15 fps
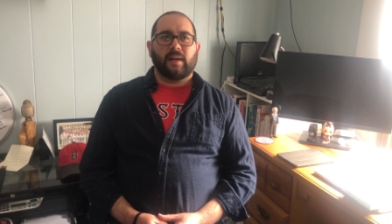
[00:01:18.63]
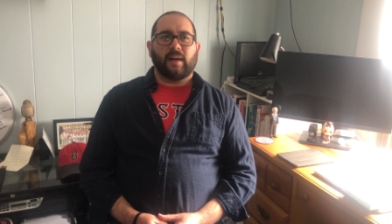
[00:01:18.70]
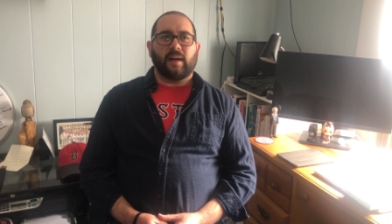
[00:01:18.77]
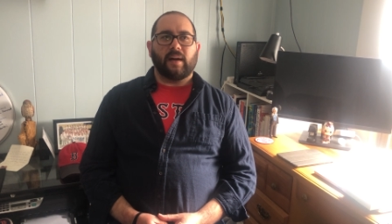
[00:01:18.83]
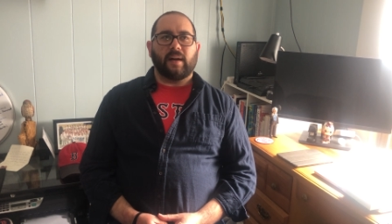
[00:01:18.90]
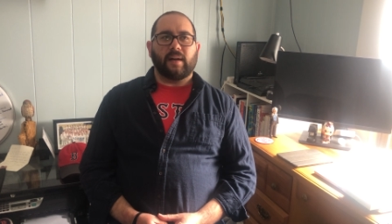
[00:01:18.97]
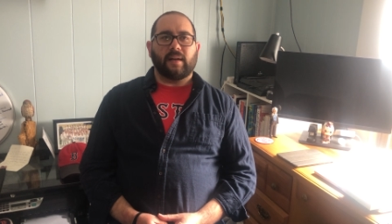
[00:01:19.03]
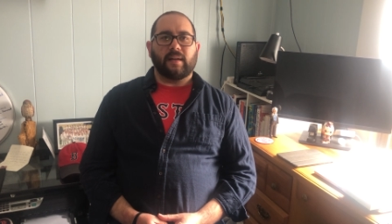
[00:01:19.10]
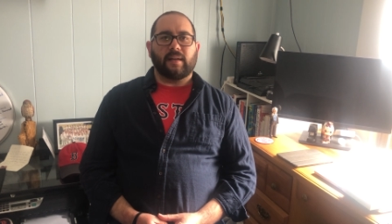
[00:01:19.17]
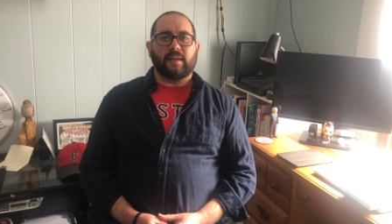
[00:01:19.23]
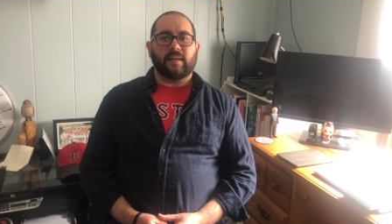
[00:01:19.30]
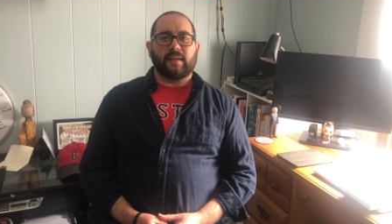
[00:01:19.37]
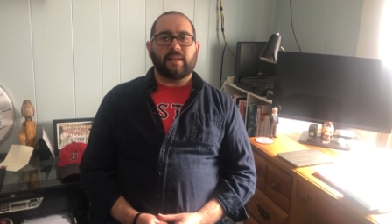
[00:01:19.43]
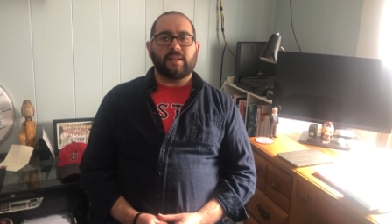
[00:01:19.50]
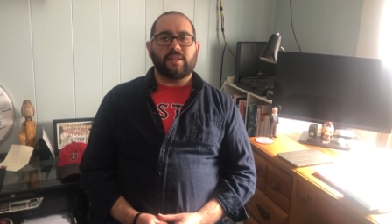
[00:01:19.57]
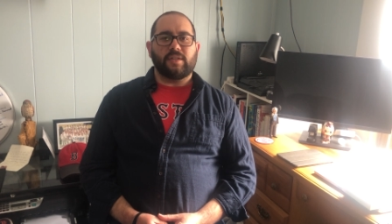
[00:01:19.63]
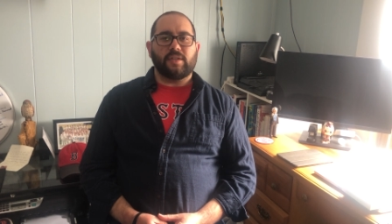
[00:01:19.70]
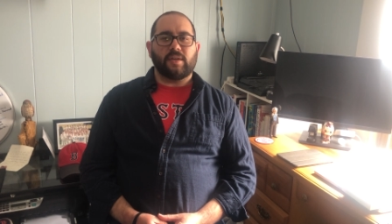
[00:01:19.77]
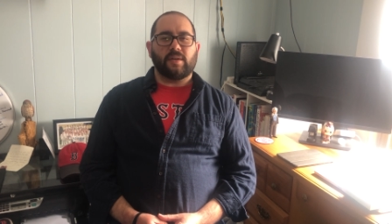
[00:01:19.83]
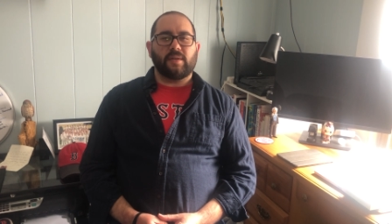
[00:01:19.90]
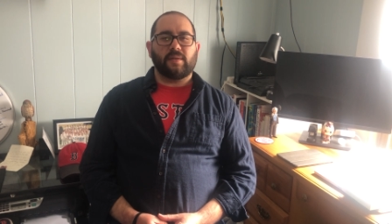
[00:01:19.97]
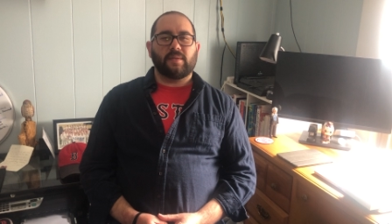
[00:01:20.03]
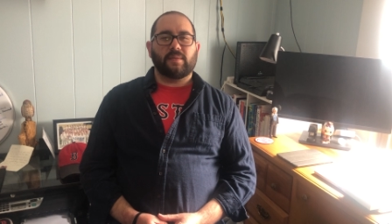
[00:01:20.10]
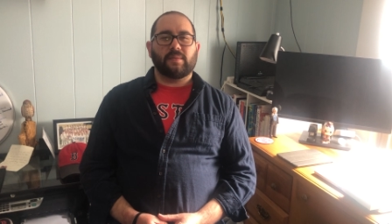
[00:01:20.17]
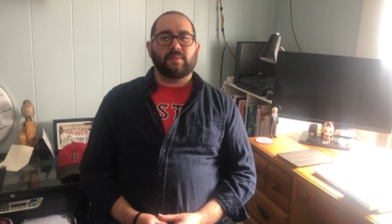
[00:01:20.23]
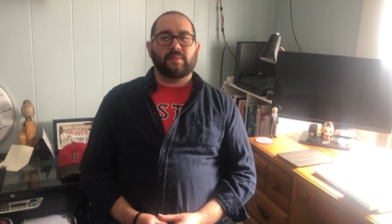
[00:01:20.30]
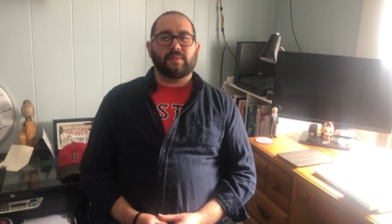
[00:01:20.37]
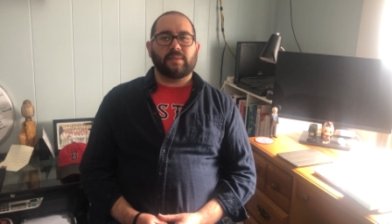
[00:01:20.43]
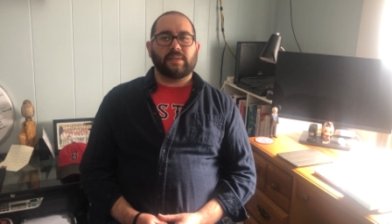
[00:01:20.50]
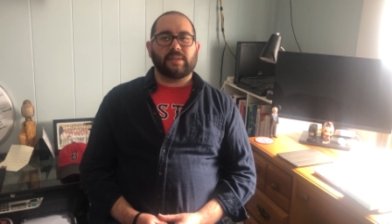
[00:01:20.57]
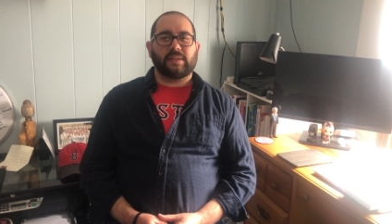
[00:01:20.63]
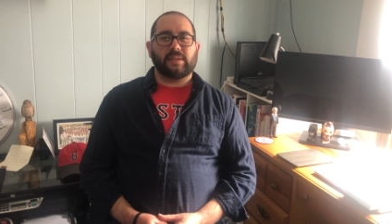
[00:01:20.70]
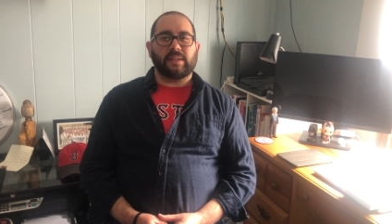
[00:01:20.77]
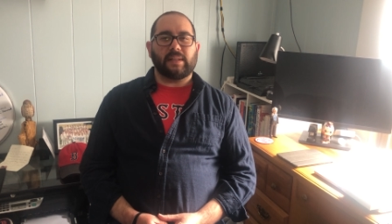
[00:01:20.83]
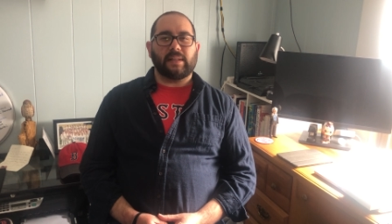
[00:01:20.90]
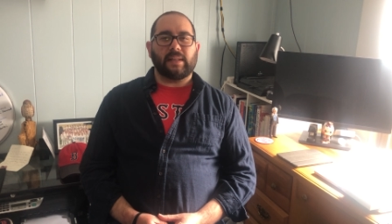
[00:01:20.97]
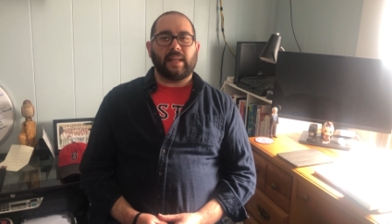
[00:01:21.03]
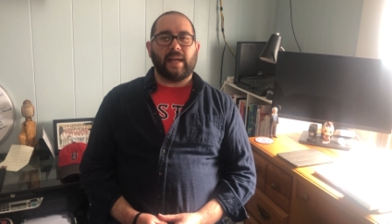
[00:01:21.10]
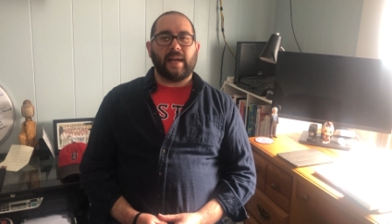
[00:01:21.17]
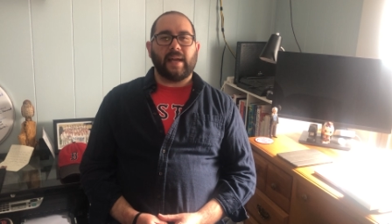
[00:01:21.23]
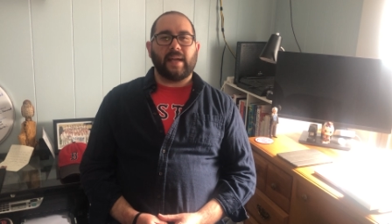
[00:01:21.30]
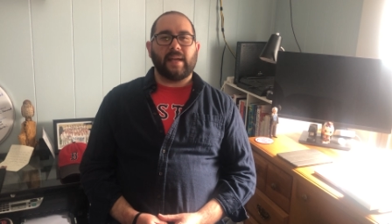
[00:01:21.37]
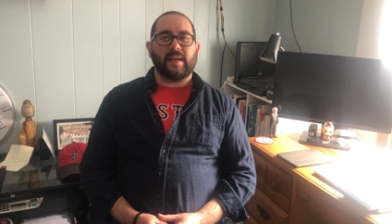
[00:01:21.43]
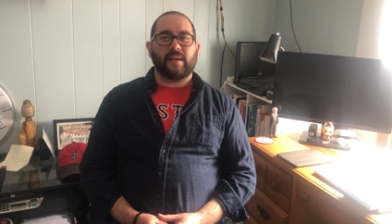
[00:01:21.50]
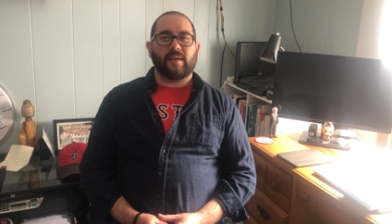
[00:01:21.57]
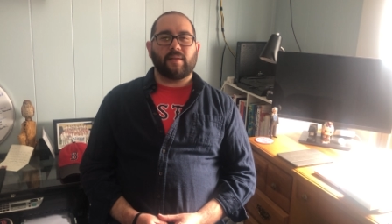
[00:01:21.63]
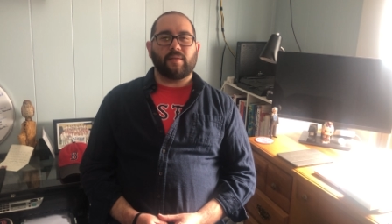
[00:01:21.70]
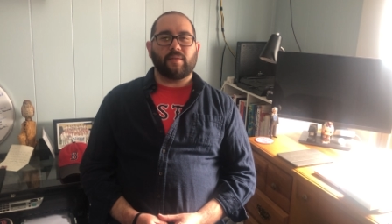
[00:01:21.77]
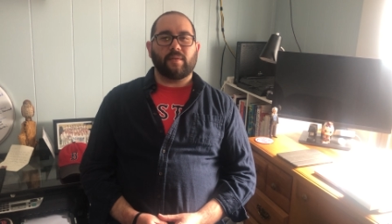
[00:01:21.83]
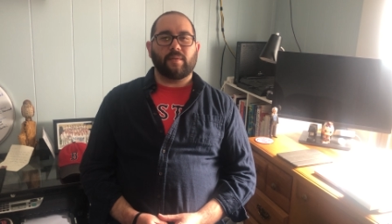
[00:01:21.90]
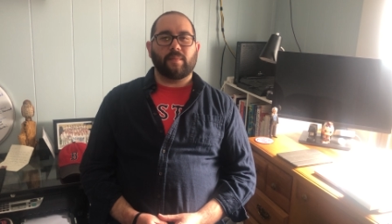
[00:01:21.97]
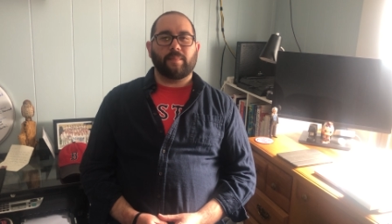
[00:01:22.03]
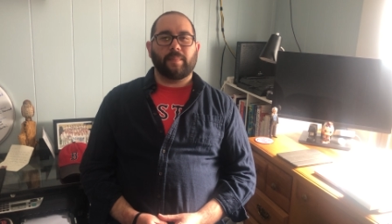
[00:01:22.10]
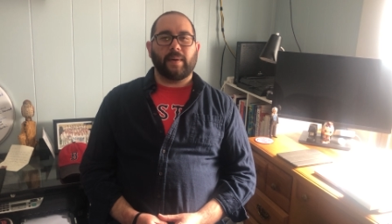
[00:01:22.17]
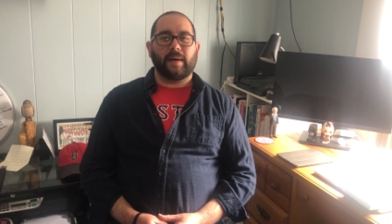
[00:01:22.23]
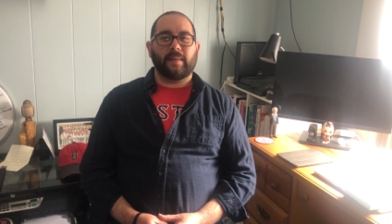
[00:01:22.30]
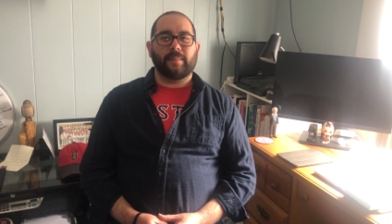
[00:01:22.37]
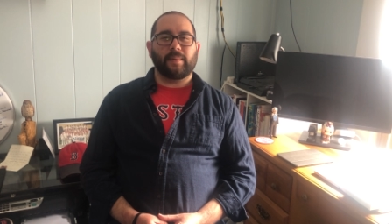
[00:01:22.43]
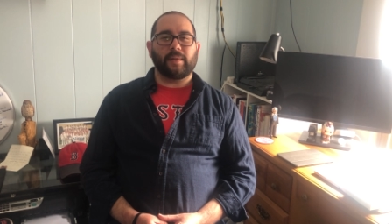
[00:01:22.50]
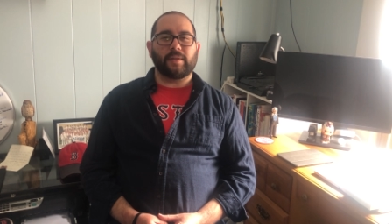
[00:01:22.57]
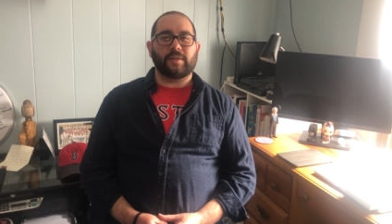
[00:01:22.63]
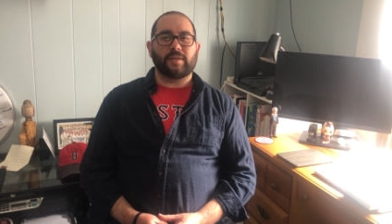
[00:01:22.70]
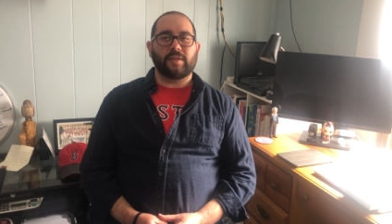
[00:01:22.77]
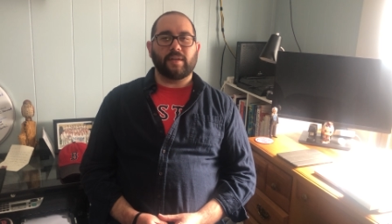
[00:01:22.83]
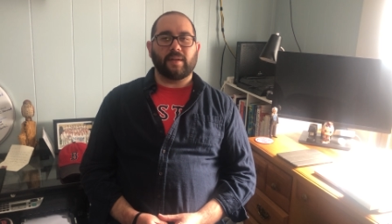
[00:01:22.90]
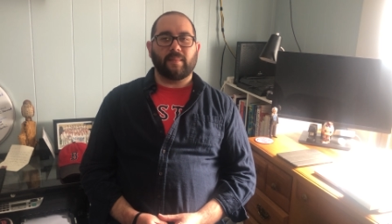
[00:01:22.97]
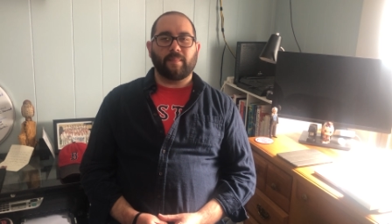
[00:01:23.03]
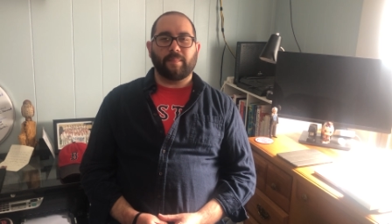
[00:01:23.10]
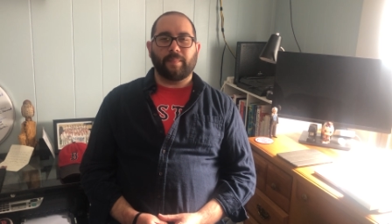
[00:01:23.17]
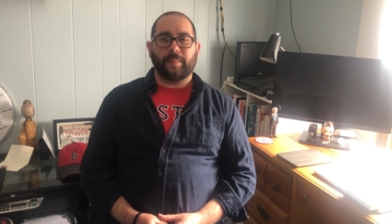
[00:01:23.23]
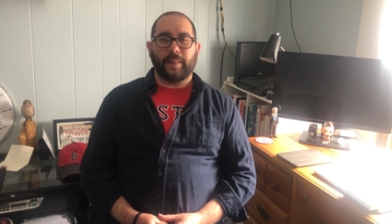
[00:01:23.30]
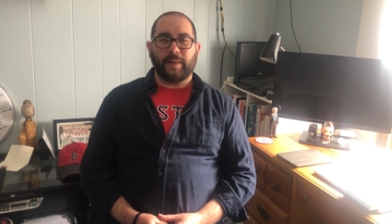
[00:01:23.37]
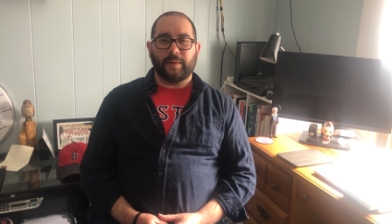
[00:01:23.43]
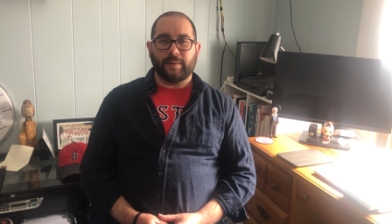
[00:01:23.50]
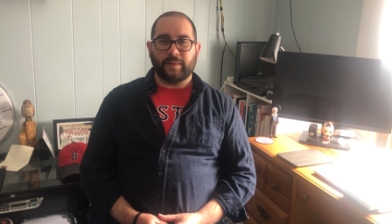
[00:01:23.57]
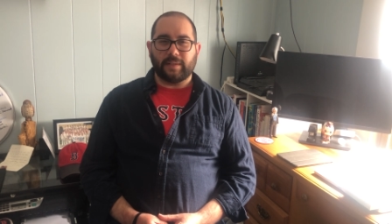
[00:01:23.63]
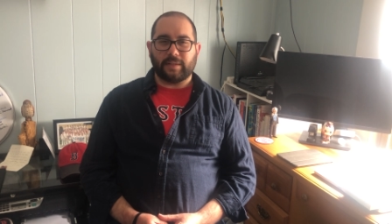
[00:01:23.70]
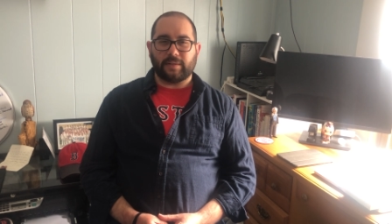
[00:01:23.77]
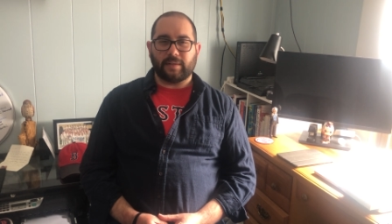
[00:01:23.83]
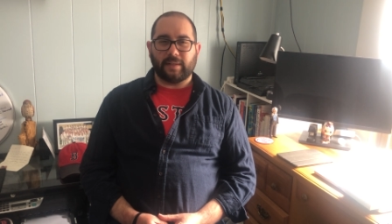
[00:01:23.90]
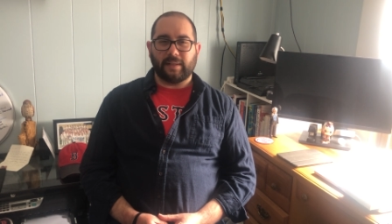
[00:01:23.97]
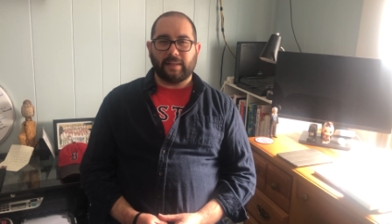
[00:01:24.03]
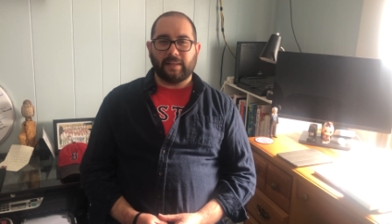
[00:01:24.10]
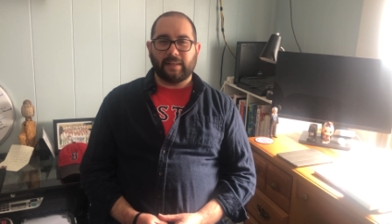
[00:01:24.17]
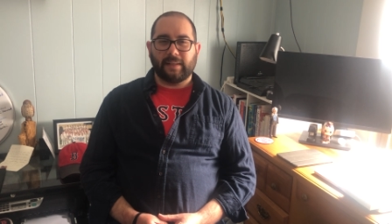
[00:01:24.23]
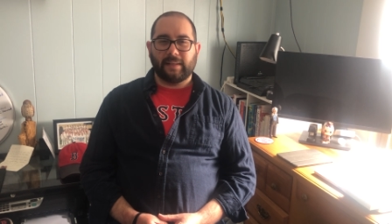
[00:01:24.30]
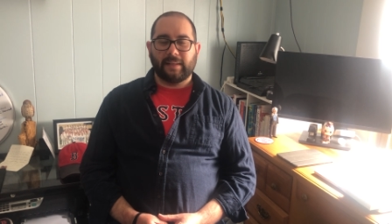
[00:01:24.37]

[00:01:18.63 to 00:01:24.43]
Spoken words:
I don't like publishing poetry.